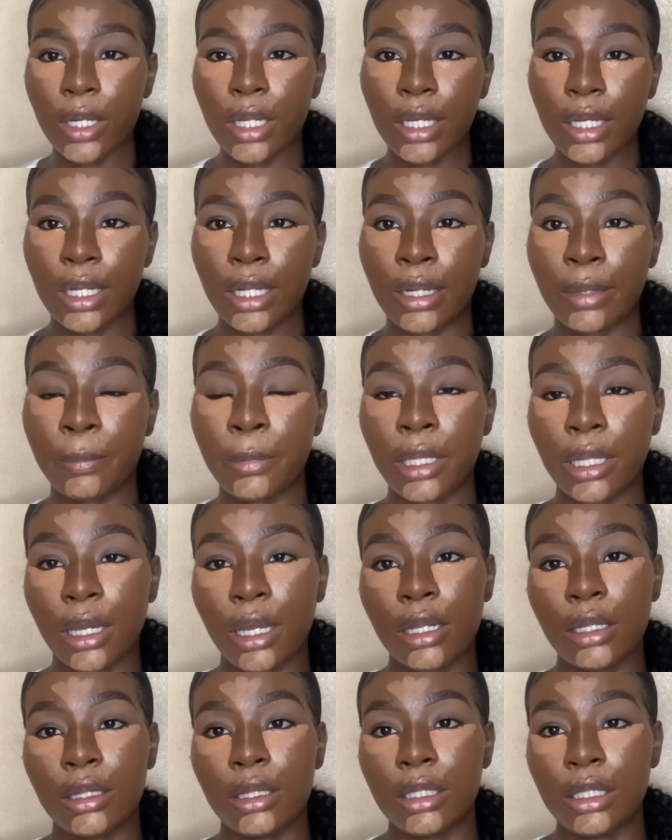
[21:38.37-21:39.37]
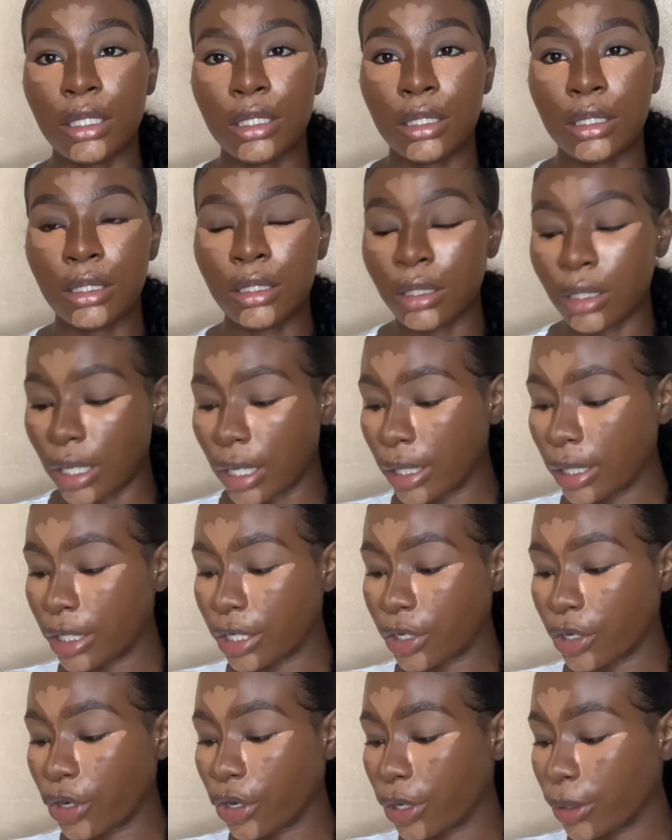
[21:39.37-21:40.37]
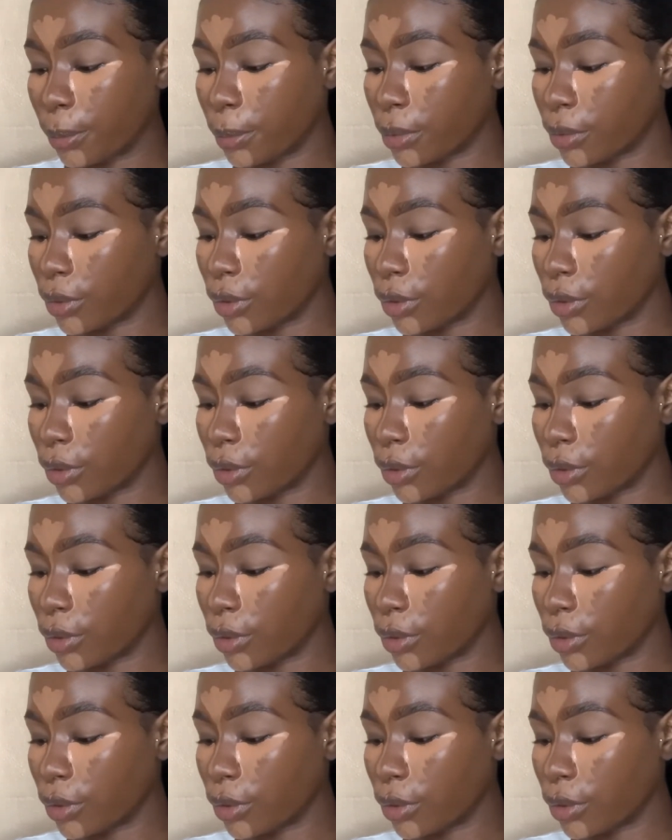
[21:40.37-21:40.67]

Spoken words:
ahead and applied the LA Girl